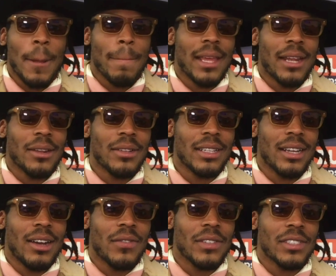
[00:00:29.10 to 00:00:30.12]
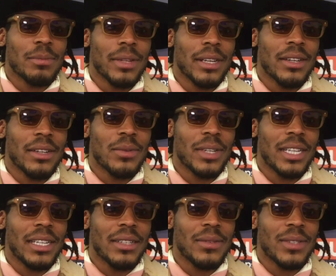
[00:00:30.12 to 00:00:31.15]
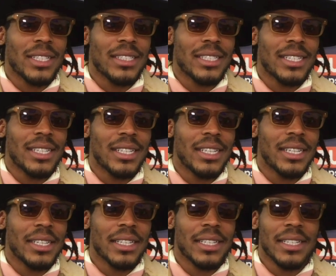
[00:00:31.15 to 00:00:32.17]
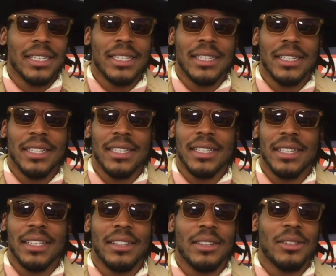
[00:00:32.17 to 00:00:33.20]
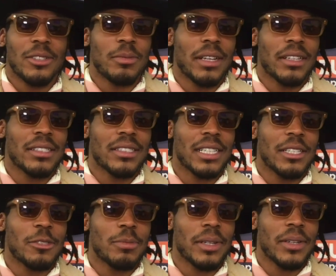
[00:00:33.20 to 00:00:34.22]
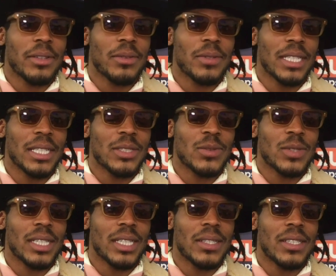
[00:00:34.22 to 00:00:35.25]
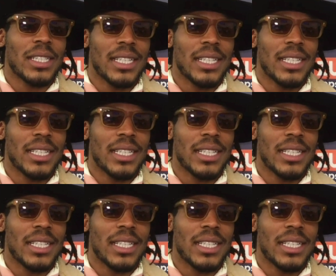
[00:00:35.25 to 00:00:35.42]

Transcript: not only the offensive player of the week with the tug, you know, special teams player of the week as well.